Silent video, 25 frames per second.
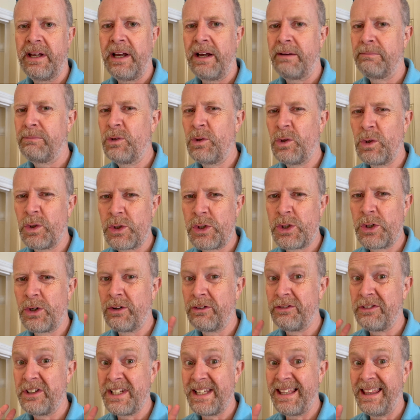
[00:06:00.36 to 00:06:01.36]
I'm not sure
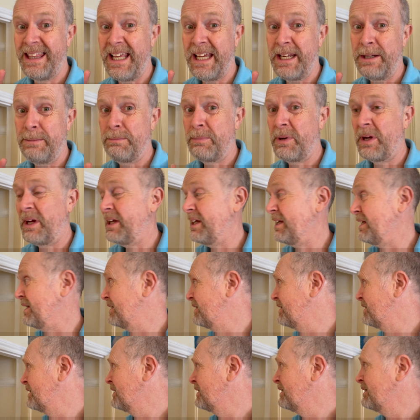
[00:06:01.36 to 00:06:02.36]
if it's lead paint.
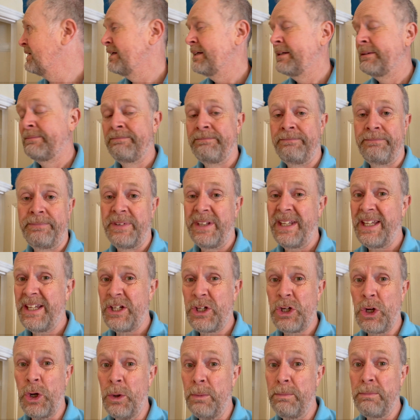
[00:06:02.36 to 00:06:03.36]
It
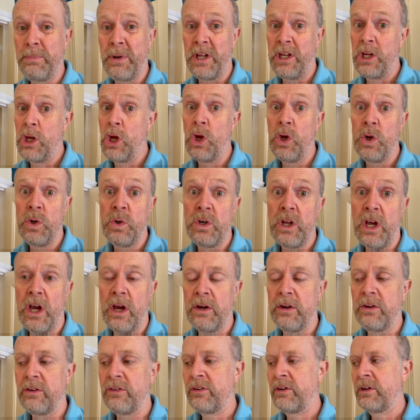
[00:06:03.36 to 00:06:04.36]
could be, who
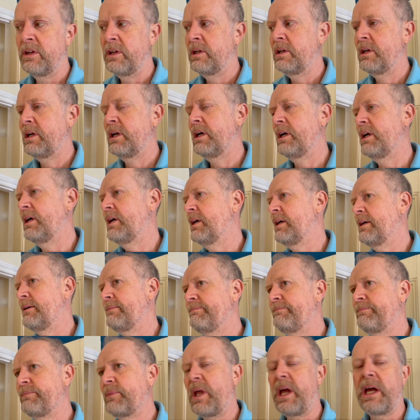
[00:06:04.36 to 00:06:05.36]
knows?
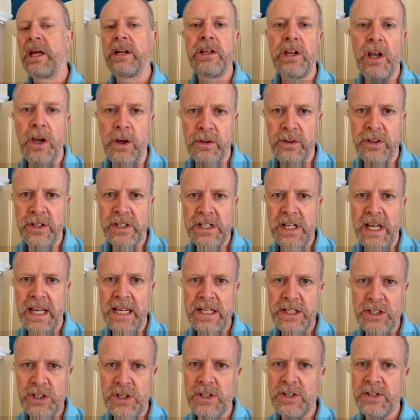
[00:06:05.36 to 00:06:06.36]
I know the
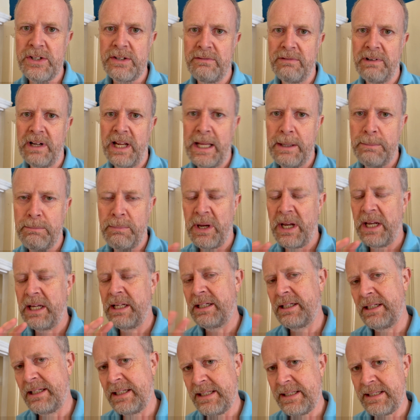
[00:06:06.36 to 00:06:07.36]
dangers of lead paint
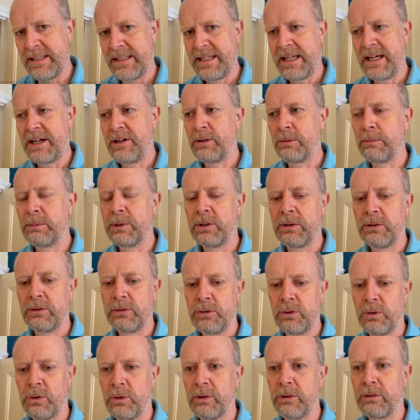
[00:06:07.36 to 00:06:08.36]
and it's terrible
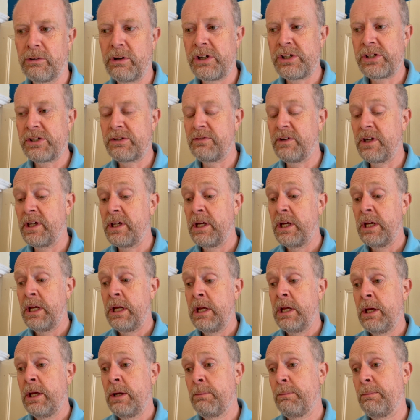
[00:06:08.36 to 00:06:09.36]
and all the rest of it.
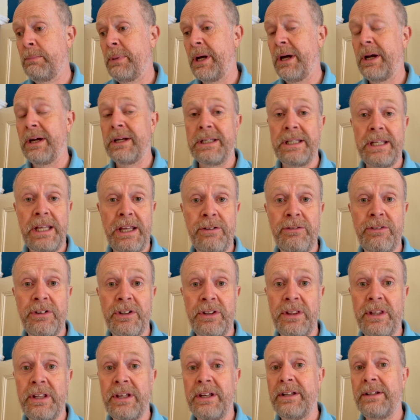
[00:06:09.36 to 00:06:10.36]
But
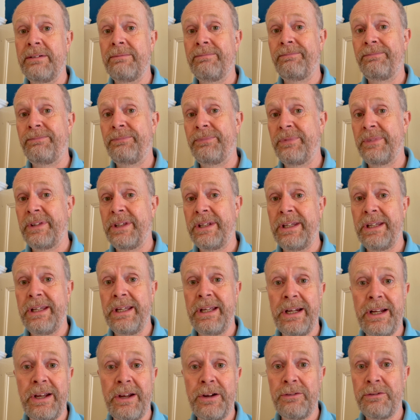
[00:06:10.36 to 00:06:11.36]
given that, you
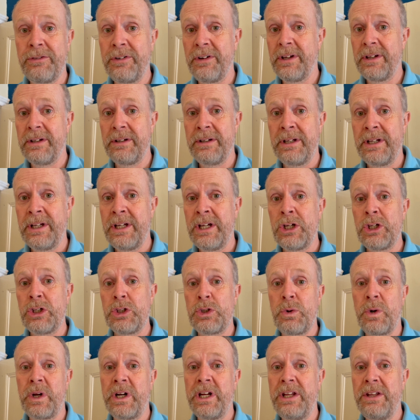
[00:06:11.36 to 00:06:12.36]
know, for
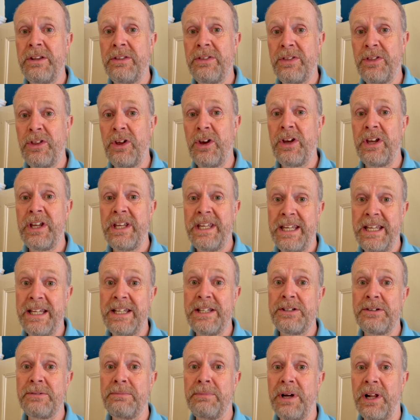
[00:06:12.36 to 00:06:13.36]
20, 30
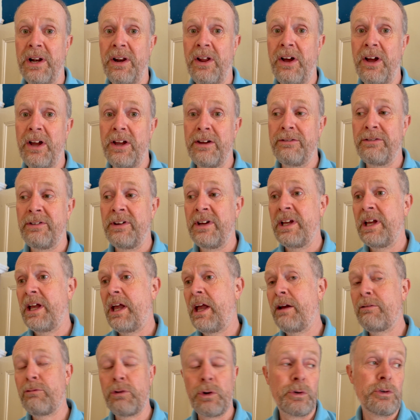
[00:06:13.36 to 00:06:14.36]
years of my life,
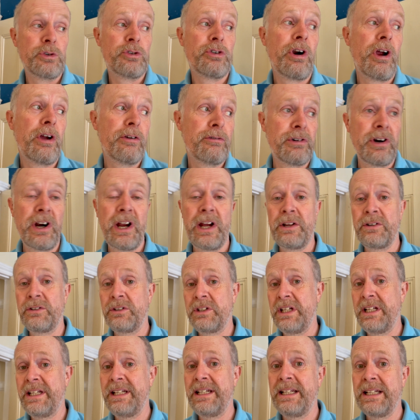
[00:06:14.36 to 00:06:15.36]
everyone drove around
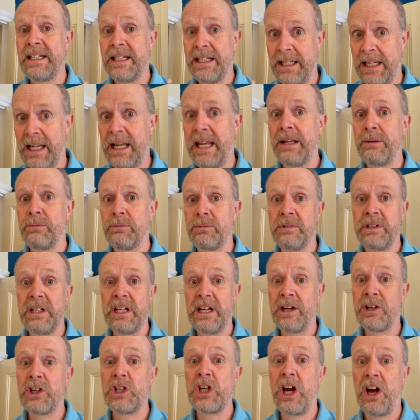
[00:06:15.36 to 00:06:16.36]
in, you
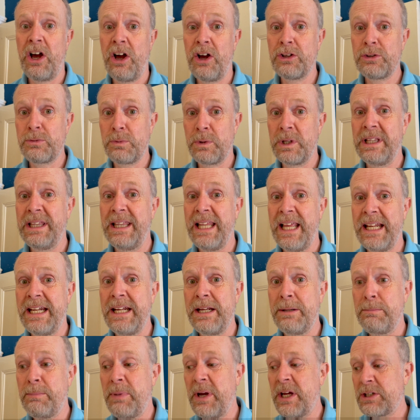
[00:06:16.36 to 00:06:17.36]
know, cars with
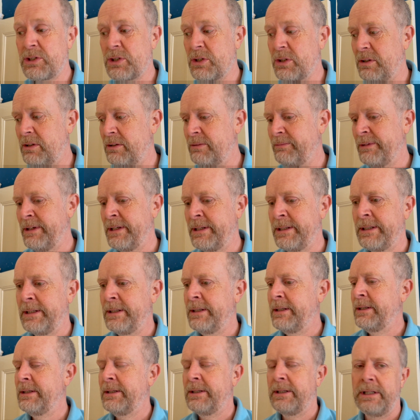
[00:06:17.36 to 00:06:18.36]
leaded petrol,
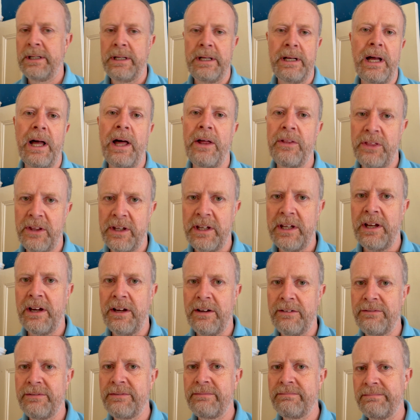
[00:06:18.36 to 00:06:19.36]
I think
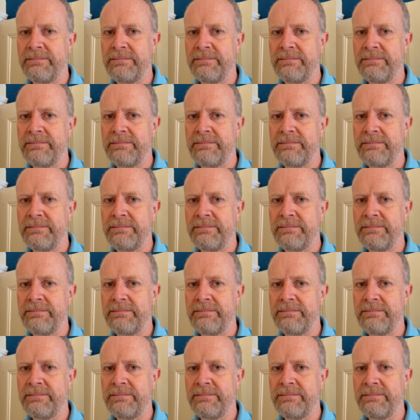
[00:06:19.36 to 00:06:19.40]
I've,